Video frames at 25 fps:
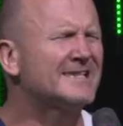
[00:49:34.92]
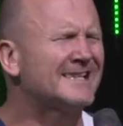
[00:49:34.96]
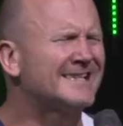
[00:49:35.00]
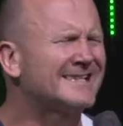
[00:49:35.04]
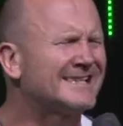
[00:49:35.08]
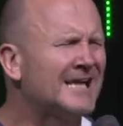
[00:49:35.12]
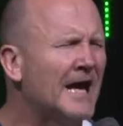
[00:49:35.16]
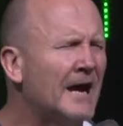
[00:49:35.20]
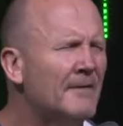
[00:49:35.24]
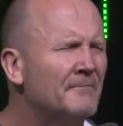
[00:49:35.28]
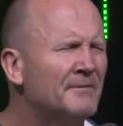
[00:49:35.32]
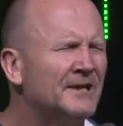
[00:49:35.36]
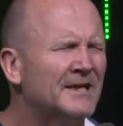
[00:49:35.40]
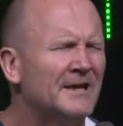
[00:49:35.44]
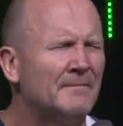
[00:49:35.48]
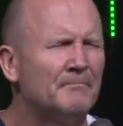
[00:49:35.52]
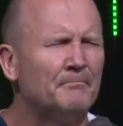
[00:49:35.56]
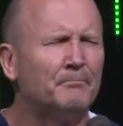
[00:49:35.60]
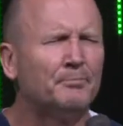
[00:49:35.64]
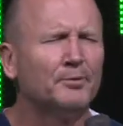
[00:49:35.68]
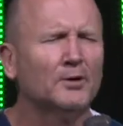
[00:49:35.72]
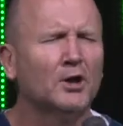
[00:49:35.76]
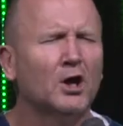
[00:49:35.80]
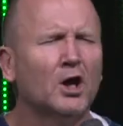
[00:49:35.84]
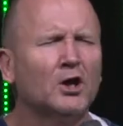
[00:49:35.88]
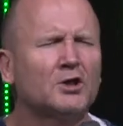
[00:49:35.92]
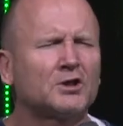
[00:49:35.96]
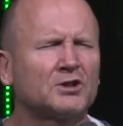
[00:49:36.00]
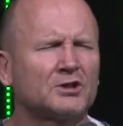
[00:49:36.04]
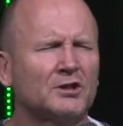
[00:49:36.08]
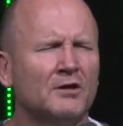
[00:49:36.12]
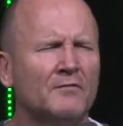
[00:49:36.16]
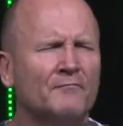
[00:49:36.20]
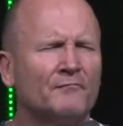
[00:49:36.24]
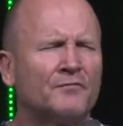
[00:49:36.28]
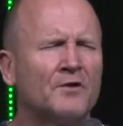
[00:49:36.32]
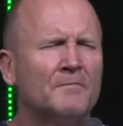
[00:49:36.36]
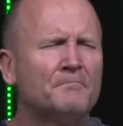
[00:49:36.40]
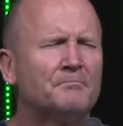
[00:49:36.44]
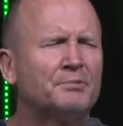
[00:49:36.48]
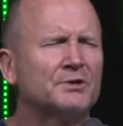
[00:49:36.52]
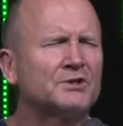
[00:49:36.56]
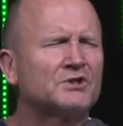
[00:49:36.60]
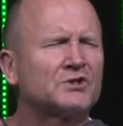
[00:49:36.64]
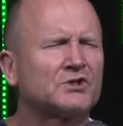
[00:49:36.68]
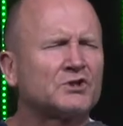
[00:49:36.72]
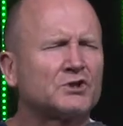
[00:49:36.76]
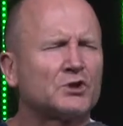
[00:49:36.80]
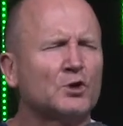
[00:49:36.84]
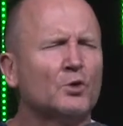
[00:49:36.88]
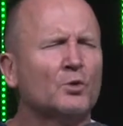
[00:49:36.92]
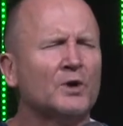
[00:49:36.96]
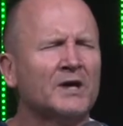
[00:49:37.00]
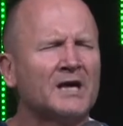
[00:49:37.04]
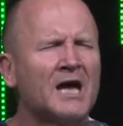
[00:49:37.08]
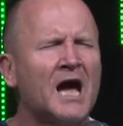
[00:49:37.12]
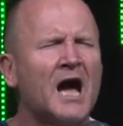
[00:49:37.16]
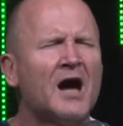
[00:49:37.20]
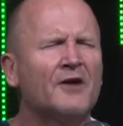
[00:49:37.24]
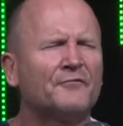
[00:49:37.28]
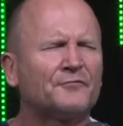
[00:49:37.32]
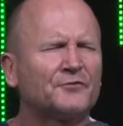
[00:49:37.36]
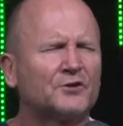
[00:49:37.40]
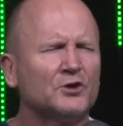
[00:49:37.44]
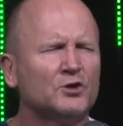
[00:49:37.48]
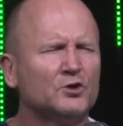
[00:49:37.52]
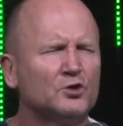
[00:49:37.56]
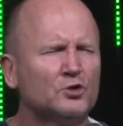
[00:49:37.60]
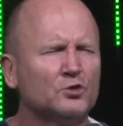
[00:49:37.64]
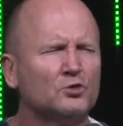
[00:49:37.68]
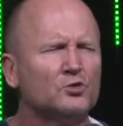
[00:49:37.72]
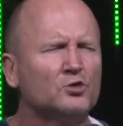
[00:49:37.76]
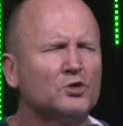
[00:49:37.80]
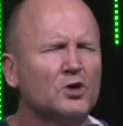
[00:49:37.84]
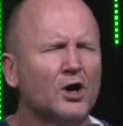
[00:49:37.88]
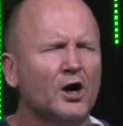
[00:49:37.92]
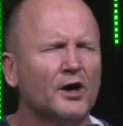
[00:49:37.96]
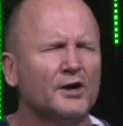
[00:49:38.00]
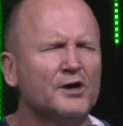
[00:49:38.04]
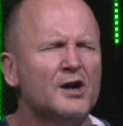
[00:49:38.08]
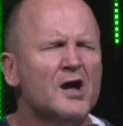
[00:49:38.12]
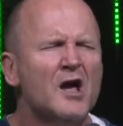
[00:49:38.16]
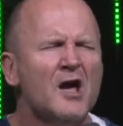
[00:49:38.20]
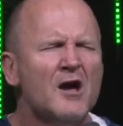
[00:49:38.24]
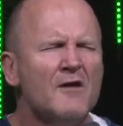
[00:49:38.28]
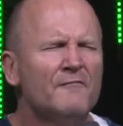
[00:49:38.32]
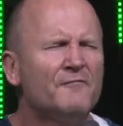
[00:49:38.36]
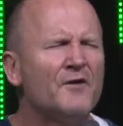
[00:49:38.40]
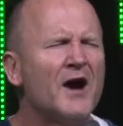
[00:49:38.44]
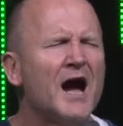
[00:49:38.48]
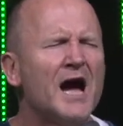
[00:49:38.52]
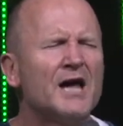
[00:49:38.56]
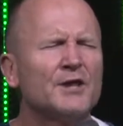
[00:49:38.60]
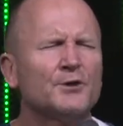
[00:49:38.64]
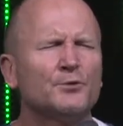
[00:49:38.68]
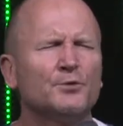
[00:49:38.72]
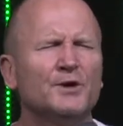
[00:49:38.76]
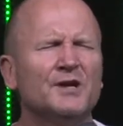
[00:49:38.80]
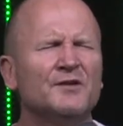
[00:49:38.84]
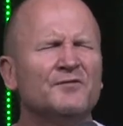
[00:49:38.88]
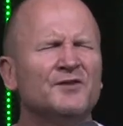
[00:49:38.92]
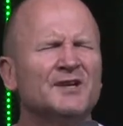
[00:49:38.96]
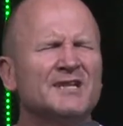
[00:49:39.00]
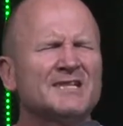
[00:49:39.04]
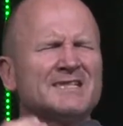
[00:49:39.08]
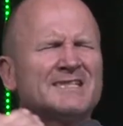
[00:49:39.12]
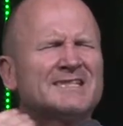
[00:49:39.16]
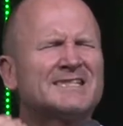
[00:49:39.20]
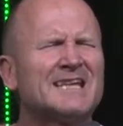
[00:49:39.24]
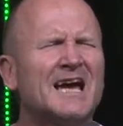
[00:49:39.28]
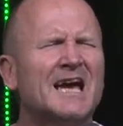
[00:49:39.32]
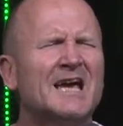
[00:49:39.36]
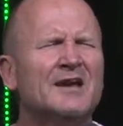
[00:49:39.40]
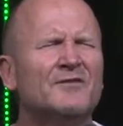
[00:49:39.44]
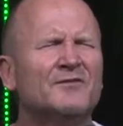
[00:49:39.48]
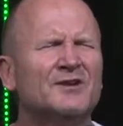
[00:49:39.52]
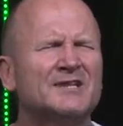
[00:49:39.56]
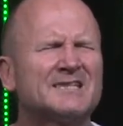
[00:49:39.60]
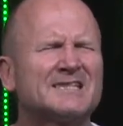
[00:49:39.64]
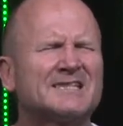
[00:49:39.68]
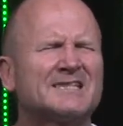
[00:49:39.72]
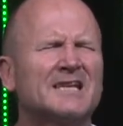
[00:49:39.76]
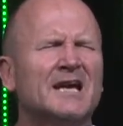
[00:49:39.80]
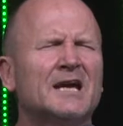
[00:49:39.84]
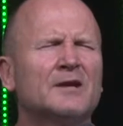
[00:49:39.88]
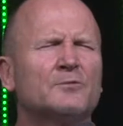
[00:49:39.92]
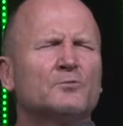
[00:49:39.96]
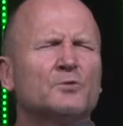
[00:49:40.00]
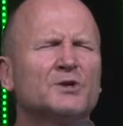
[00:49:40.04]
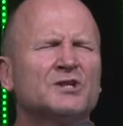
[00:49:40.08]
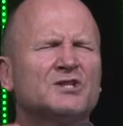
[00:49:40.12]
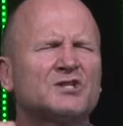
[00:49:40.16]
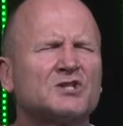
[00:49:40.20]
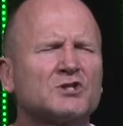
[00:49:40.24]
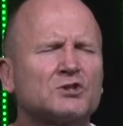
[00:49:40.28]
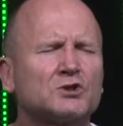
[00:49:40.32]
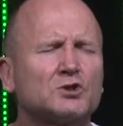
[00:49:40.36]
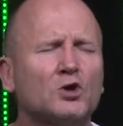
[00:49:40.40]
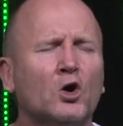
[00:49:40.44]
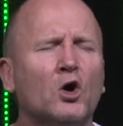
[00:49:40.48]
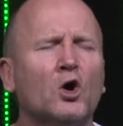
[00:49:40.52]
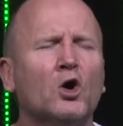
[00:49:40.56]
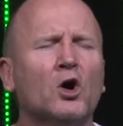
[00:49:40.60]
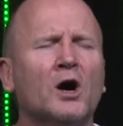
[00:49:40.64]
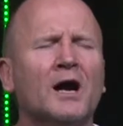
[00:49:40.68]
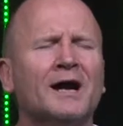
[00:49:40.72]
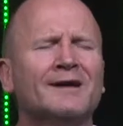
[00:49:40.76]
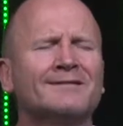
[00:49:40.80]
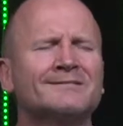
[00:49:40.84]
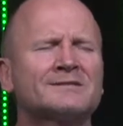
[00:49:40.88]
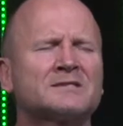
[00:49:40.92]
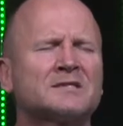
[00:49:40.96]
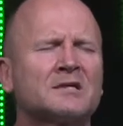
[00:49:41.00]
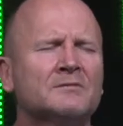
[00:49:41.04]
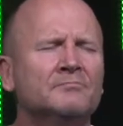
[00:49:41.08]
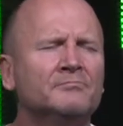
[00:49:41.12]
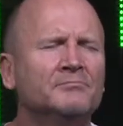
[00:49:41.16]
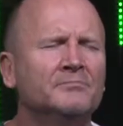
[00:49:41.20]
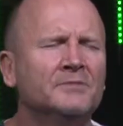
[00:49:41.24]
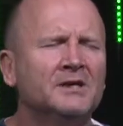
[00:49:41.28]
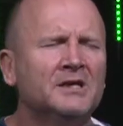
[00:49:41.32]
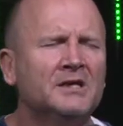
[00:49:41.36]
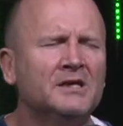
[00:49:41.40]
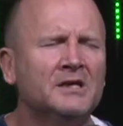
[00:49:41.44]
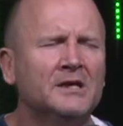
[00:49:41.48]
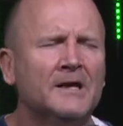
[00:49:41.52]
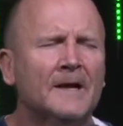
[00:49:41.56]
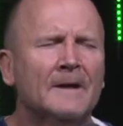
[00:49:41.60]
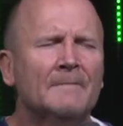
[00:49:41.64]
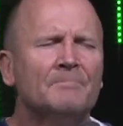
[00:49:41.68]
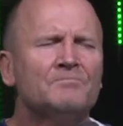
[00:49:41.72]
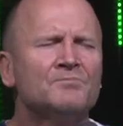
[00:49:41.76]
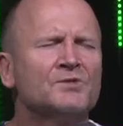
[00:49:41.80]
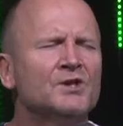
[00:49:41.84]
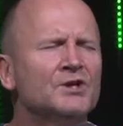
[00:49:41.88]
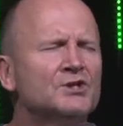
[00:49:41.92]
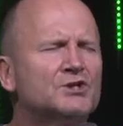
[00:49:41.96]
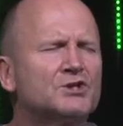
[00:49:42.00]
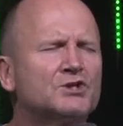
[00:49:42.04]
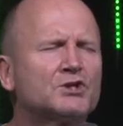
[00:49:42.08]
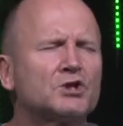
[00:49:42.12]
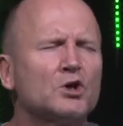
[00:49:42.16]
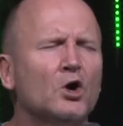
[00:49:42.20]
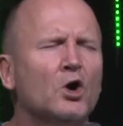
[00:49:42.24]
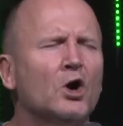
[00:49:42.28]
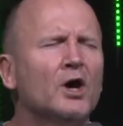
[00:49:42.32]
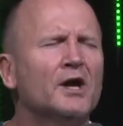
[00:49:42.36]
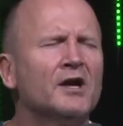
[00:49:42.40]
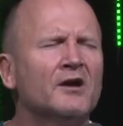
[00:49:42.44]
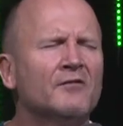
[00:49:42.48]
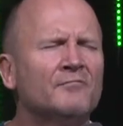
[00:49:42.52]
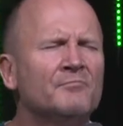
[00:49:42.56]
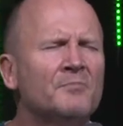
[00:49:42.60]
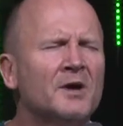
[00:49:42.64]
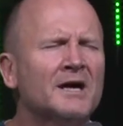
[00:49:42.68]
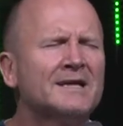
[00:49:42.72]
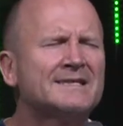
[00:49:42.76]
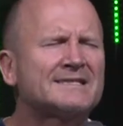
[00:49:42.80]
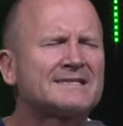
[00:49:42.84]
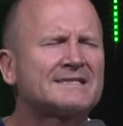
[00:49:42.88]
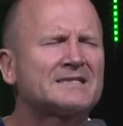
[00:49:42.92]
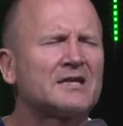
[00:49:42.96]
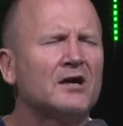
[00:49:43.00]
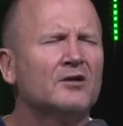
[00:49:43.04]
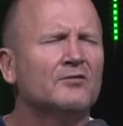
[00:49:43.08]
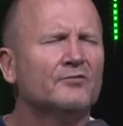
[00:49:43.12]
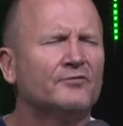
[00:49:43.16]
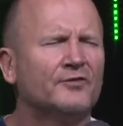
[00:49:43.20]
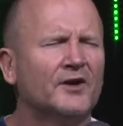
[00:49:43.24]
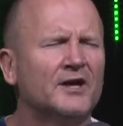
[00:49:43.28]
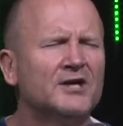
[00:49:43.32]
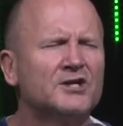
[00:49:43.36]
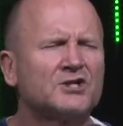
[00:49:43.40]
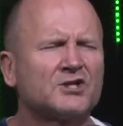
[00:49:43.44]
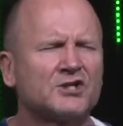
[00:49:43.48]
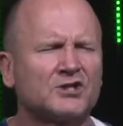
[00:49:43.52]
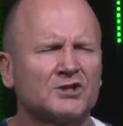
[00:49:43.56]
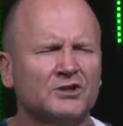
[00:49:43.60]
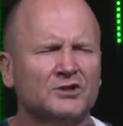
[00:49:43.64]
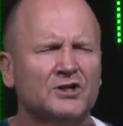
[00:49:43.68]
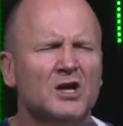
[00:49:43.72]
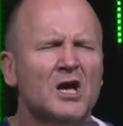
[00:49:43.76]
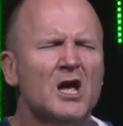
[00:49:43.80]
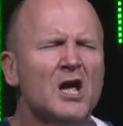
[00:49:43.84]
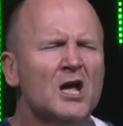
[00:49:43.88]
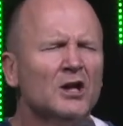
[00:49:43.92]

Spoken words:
to come in and block them from pursuing after you, God. Father, even as David said, restore unto me the joy of my salvation.